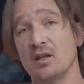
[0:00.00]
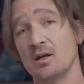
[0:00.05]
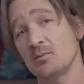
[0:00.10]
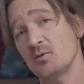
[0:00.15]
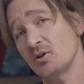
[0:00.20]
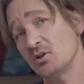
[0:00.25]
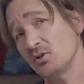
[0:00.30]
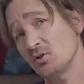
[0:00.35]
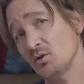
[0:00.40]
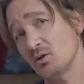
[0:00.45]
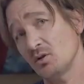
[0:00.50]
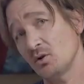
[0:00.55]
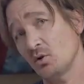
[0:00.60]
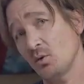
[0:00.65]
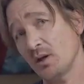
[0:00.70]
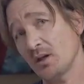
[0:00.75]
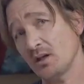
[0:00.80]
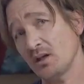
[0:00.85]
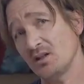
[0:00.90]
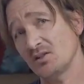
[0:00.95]
Then I'm going to do a
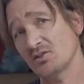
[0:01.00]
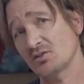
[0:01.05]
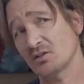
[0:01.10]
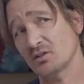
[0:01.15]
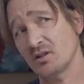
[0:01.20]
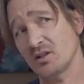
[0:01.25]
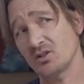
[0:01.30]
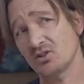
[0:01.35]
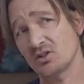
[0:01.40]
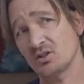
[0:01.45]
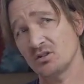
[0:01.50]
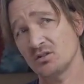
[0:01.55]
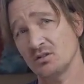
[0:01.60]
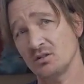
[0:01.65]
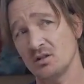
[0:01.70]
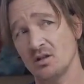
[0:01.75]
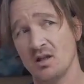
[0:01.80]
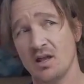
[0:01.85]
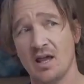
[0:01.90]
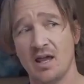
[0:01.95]
quick installation
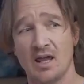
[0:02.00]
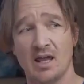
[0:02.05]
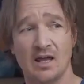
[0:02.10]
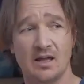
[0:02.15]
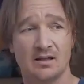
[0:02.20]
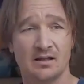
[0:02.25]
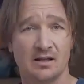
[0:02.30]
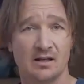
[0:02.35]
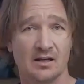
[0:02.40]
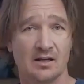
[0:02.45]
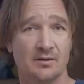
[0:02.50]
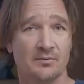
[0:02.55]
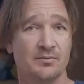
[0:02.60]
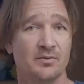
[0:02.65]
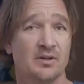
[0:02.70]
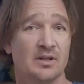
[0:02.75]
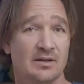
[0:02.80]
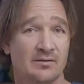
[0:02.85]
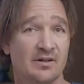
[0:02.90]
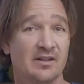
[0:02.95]
and
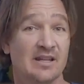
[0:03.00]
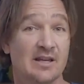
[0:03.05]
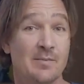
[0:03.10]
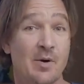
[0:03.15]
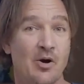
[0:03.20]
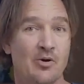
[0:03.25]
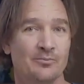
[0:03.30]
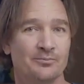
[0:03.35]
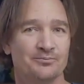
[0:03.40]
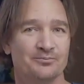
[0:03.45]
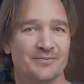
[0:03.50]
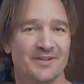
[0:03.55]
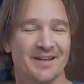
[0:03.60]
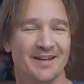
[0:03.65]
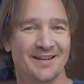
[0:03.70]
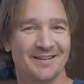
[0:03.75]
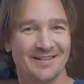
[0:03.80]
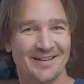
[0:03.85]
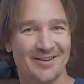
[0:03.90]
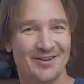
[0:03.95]
give it a demo
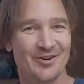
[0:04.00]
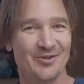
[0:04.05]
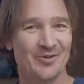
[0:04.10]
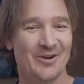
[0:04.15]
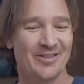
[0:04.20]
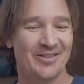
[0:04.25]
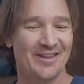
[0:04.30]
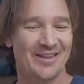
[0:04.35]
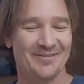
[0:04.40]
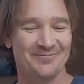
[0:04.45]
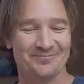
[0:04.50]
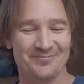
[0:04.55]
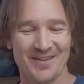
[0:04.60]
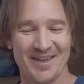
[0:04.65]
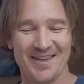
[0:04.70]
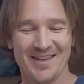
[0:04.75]
and let you know what I think.